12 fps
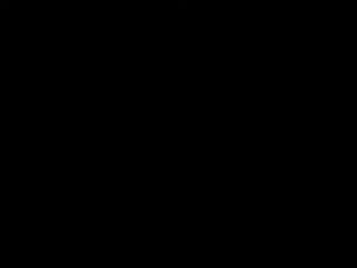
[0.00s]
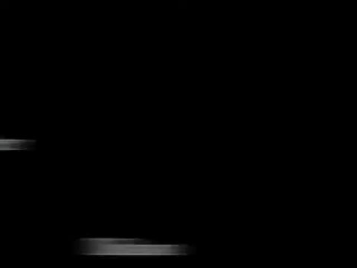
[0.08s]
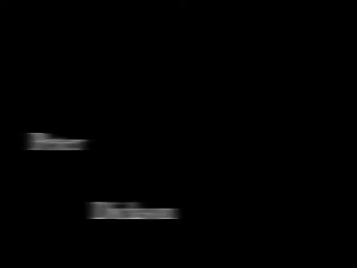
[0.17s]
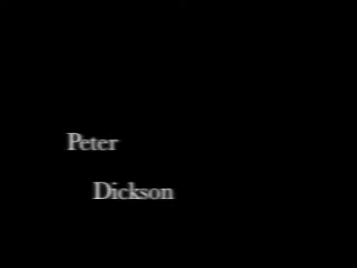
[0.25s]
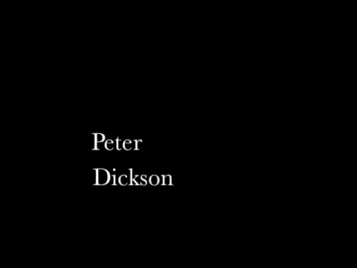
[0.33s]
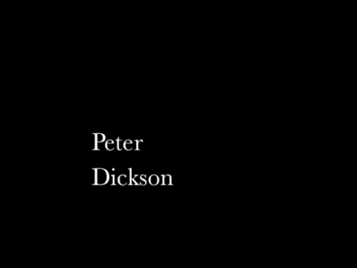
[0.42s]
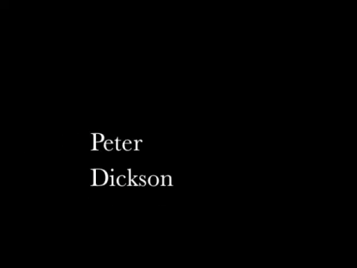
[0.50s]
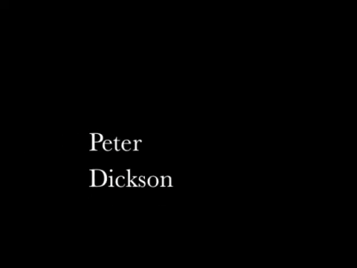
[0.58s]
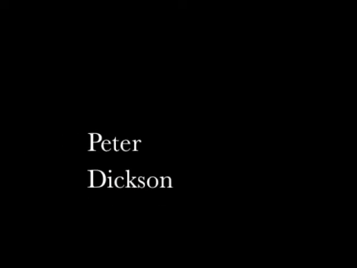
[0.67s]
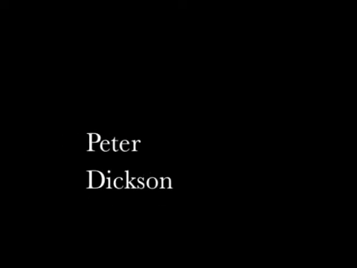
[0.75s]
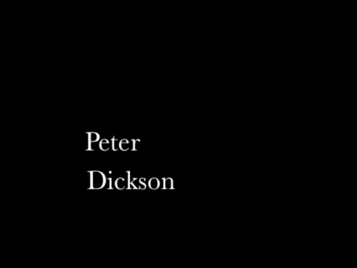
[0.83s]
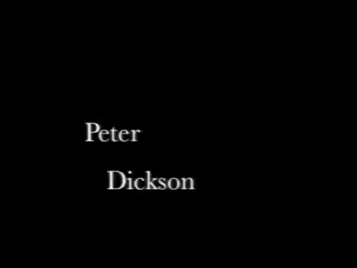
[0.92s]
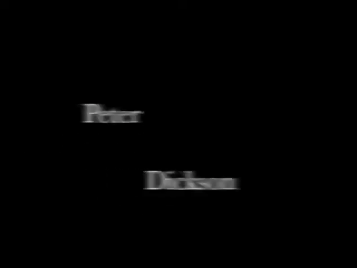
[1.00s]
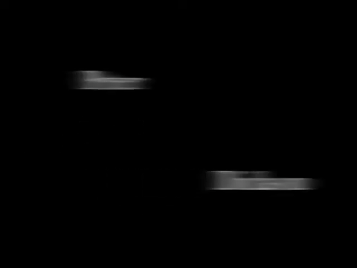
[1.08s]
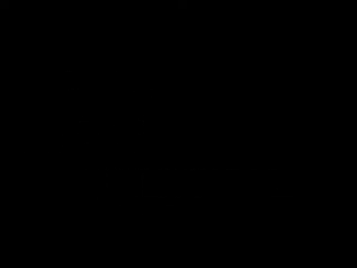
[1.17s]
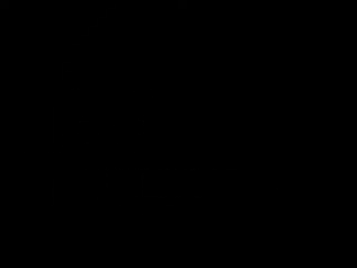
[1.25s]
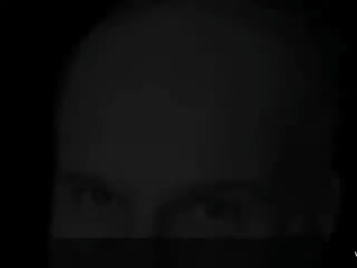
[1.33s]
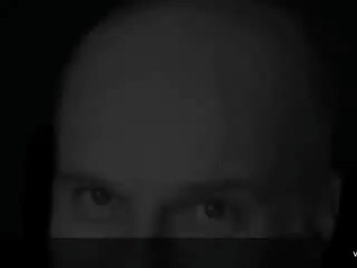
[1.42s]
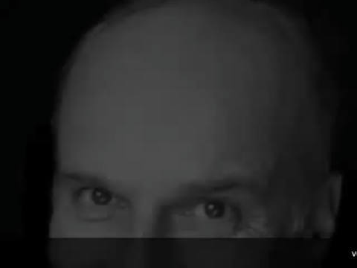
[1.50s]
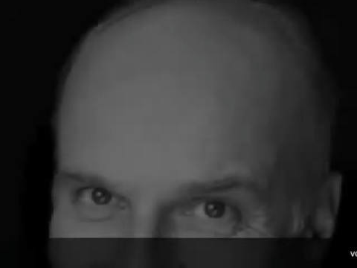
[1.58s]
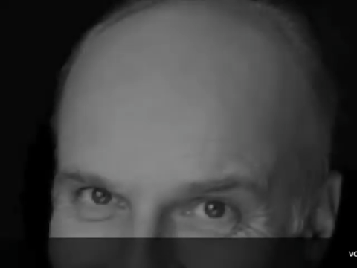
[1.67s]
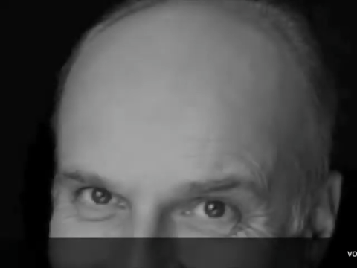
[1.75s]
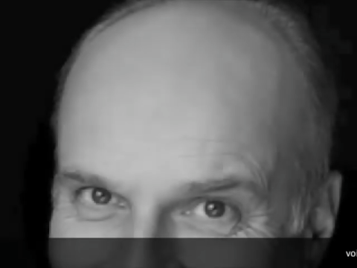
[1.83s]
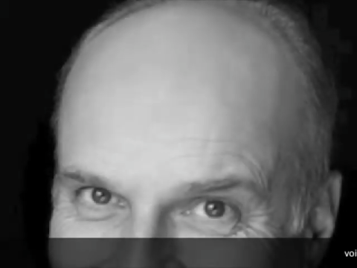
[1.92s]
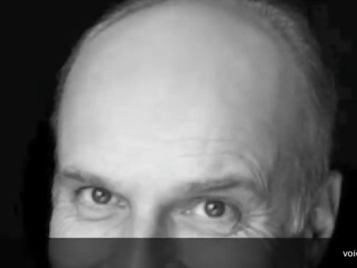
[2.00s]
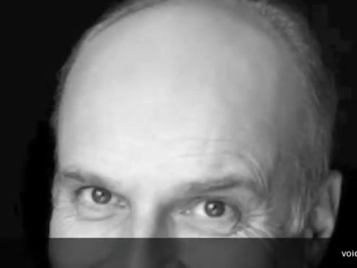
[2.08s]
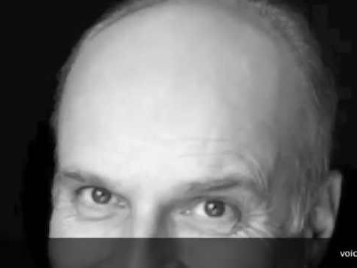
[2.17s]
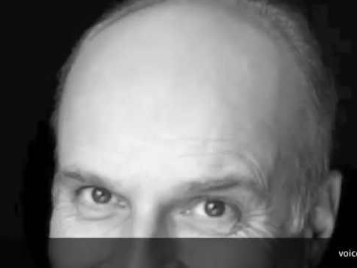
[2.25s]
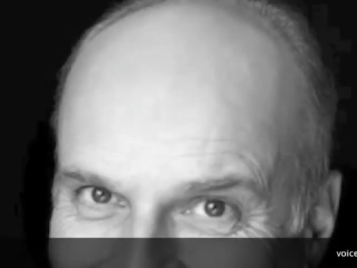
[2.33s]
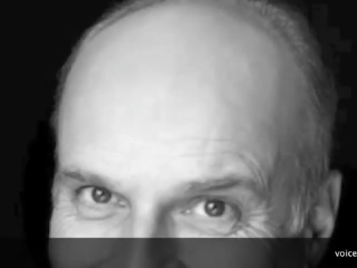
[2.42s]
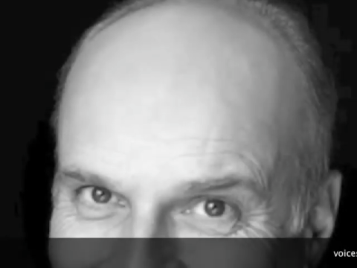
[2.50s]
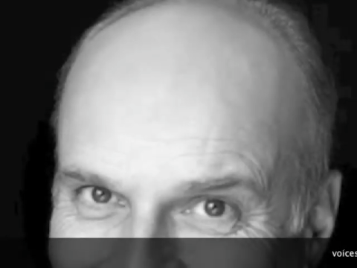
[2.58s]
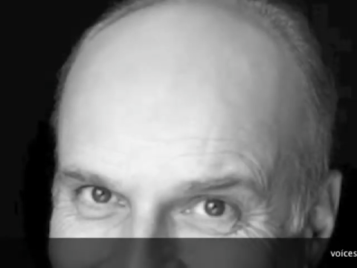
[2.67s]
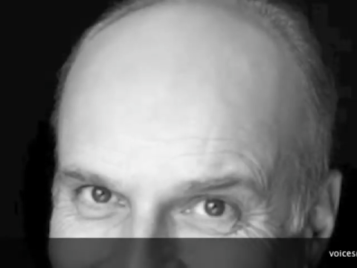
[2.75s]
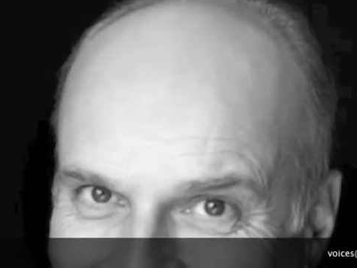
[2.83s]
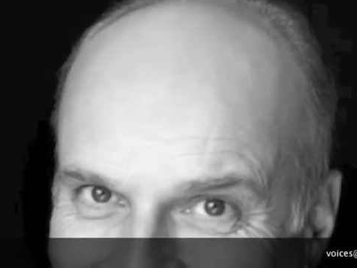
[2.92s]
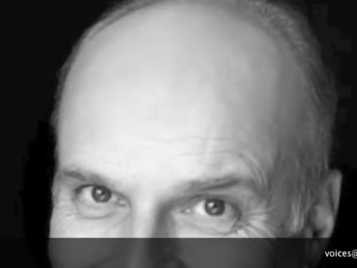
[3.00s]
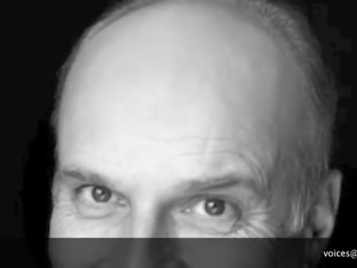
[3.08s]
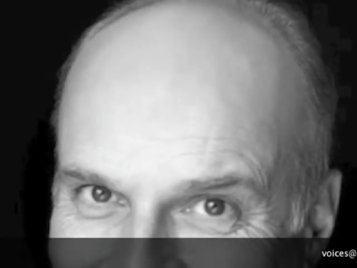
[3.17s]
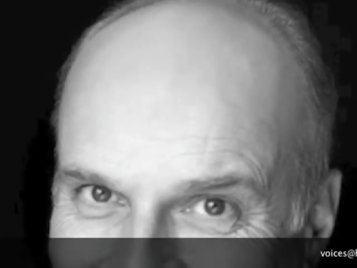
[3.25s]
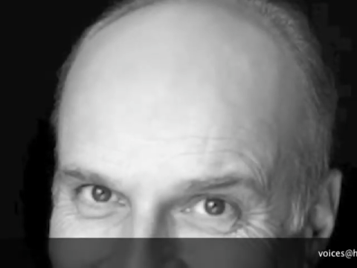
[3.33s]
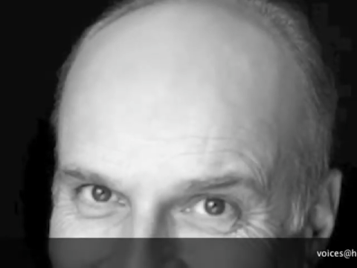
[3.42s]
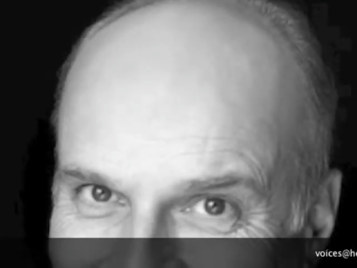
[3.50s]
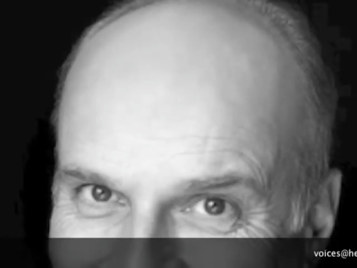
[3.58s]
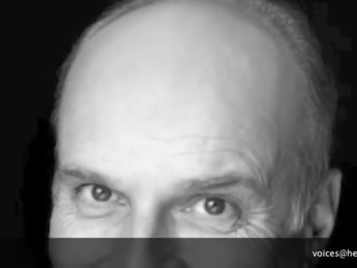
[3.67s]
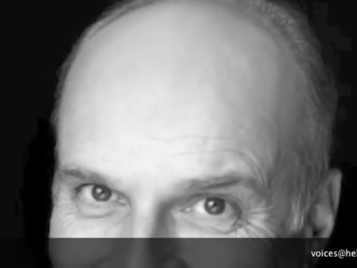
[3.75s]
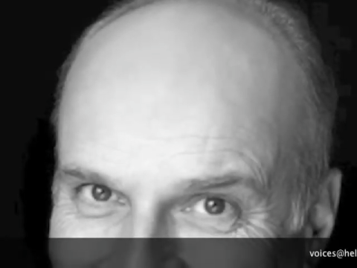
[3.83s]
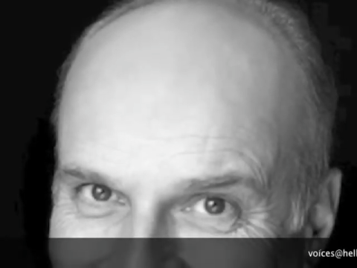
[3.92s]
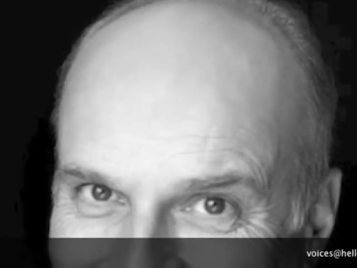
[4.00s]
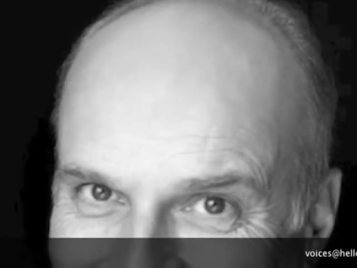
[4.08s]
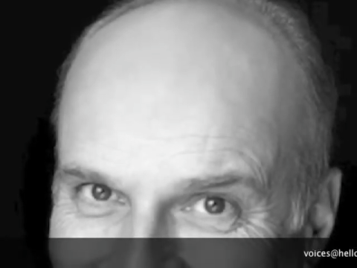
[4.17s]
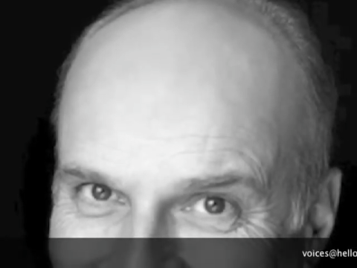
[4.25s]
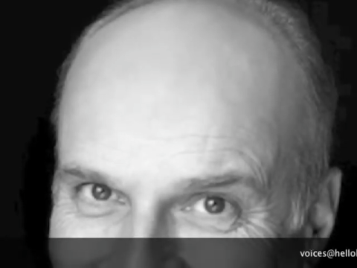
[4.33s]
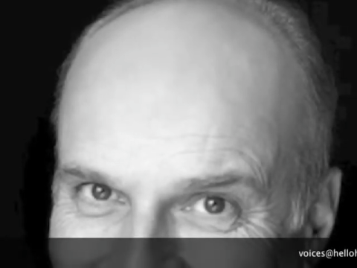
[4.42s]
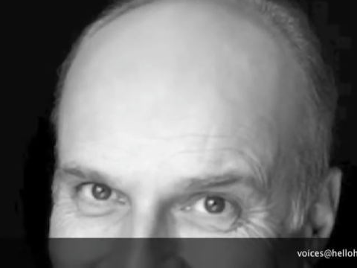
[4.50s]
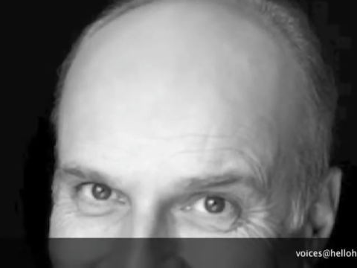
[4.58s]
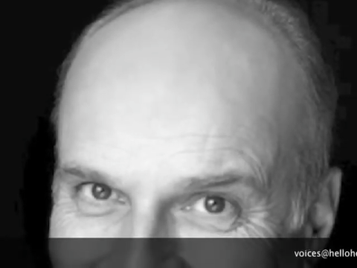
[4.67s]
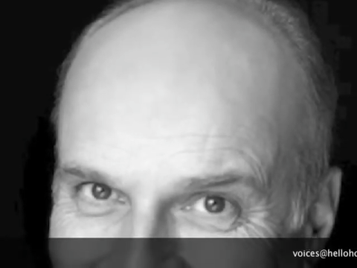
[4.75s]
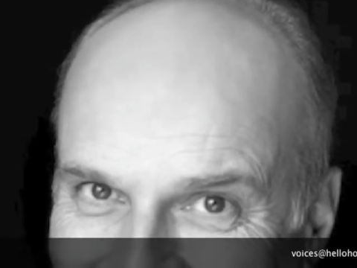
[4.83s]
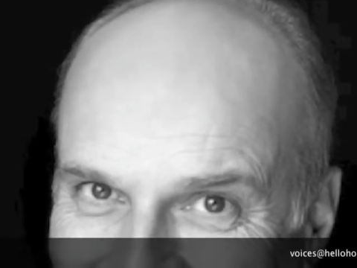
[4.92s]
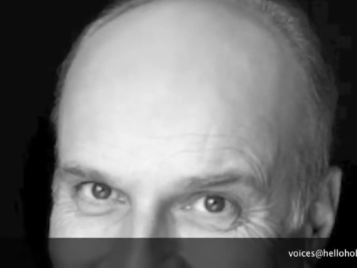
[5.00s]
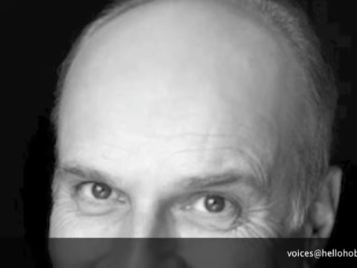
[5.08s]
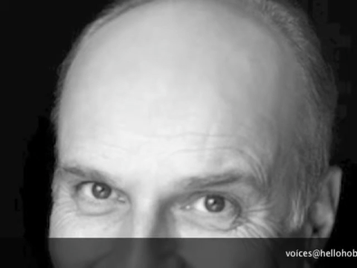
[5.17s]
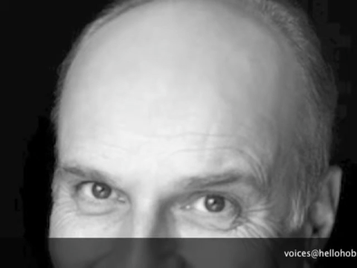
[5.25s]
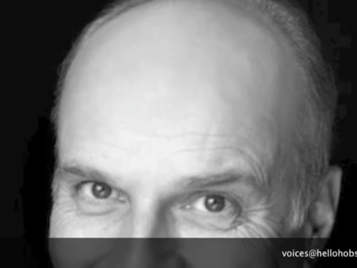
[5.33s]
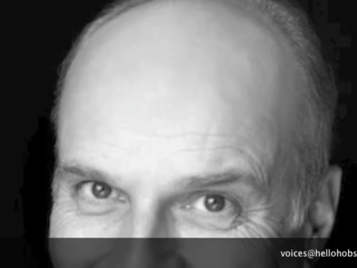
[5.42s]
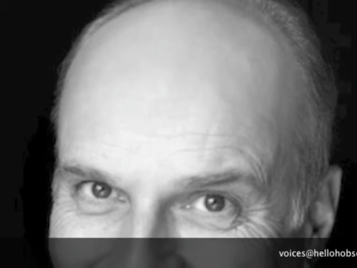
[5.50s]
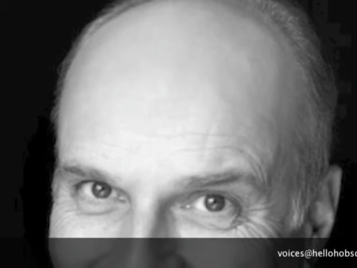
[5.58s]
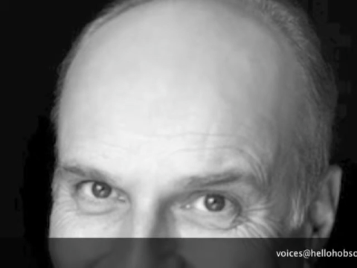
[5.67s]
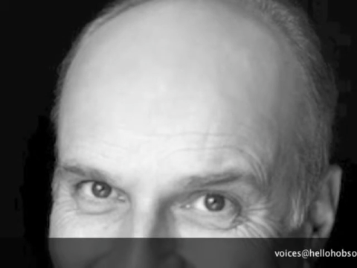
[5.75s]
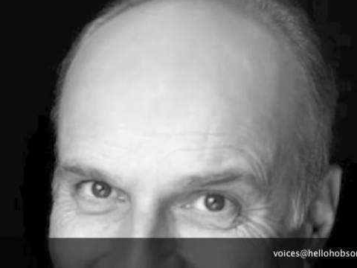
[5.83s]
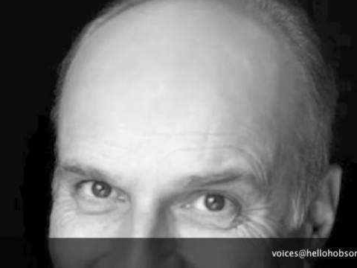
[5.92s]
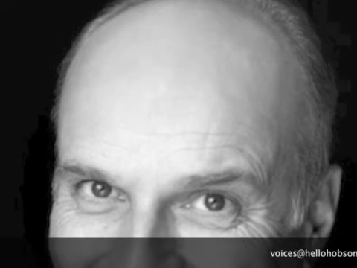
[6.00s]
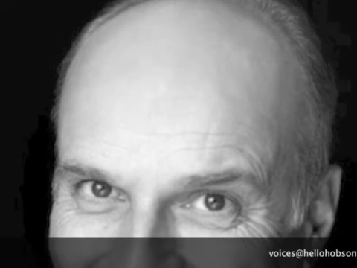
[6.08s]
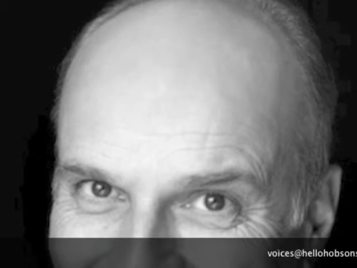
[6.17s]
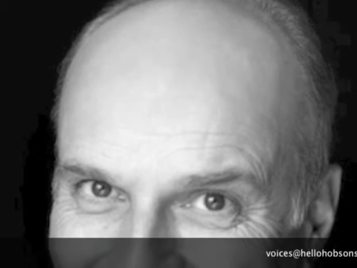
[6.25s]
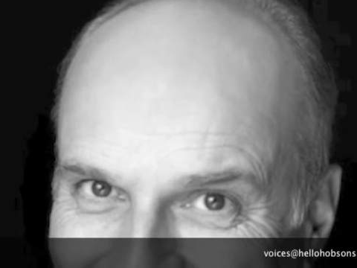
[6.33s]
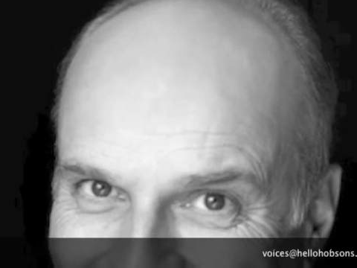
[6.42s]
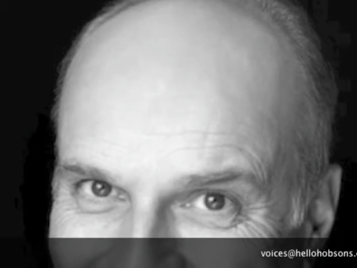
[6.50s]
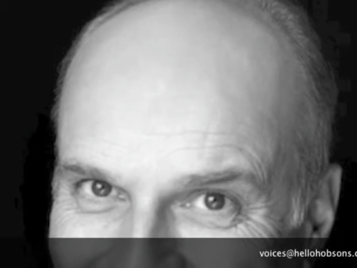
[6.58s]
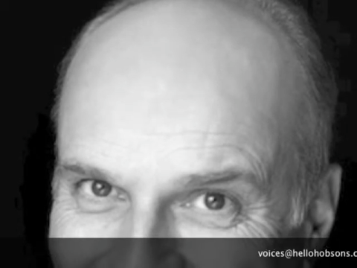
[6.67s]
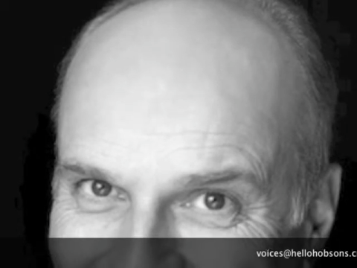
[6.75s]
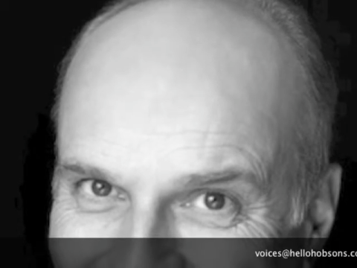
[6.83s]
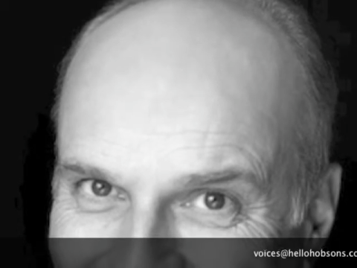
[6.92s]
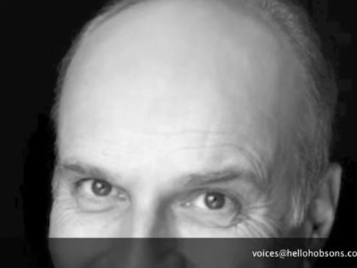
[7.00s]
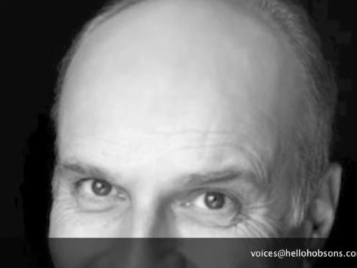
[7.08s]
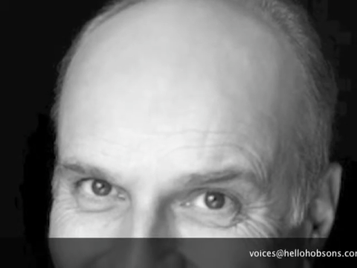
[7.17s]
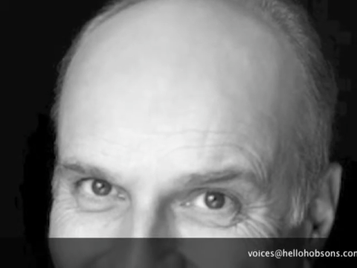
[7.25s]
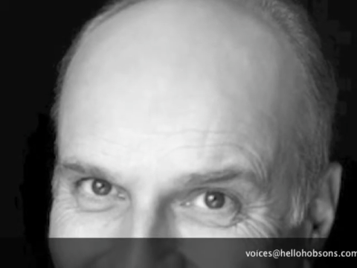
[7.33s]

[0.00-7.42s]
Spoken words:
No face is visible, so there are no lips to read.